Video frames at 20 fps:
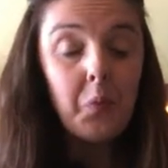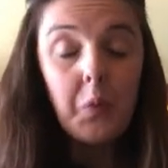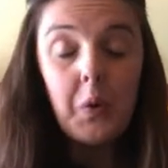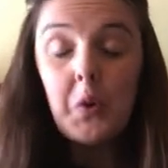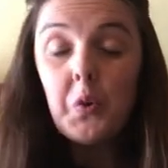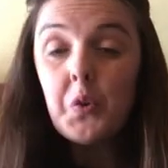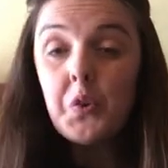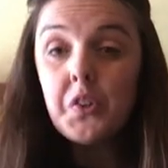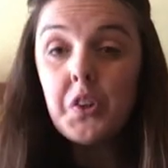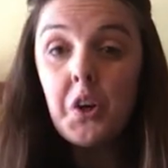
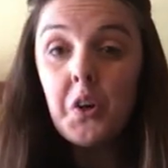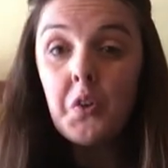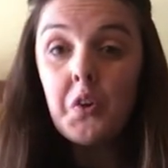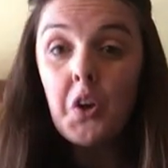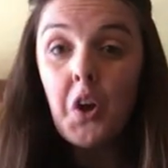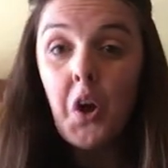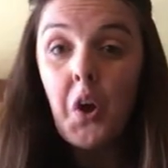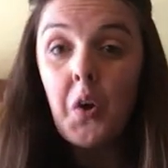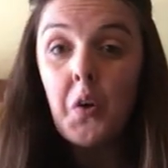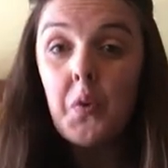We also
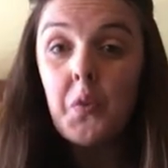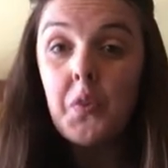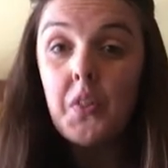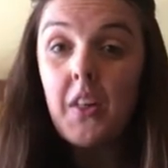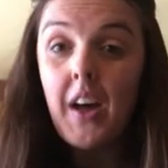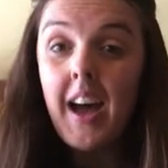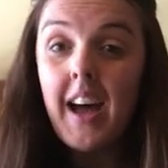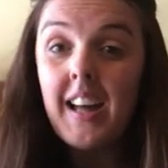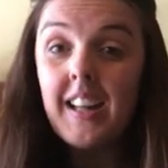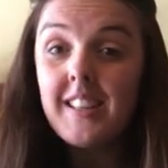know
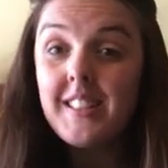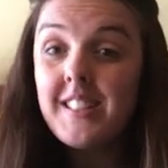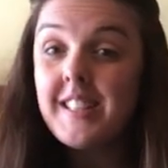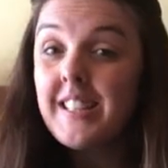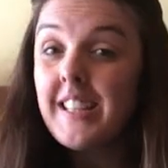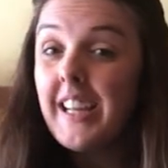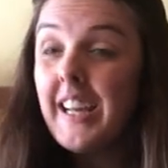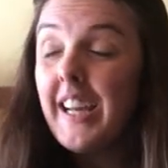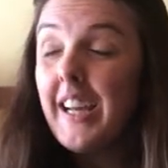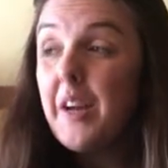that
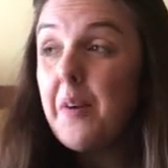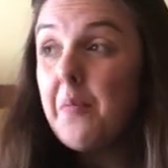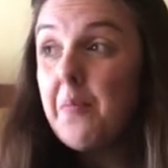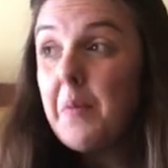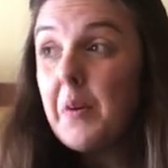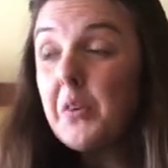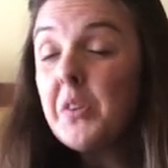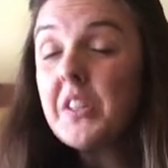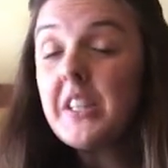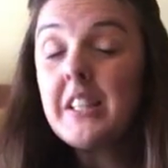
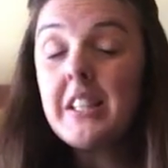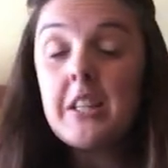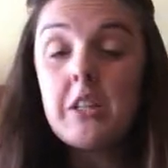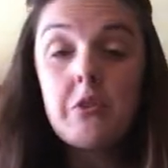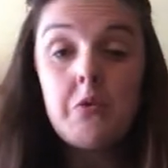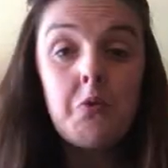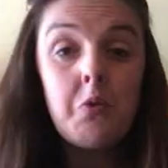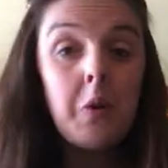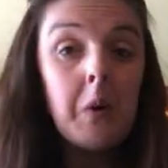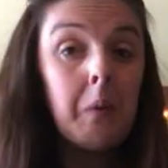building
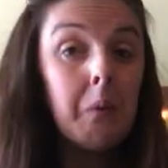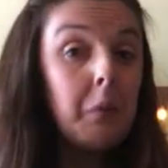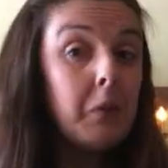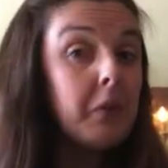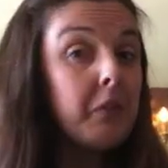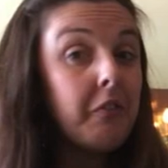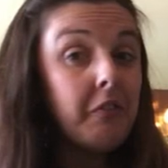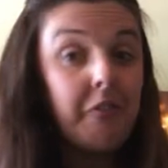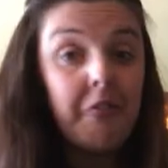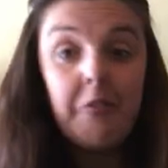this room was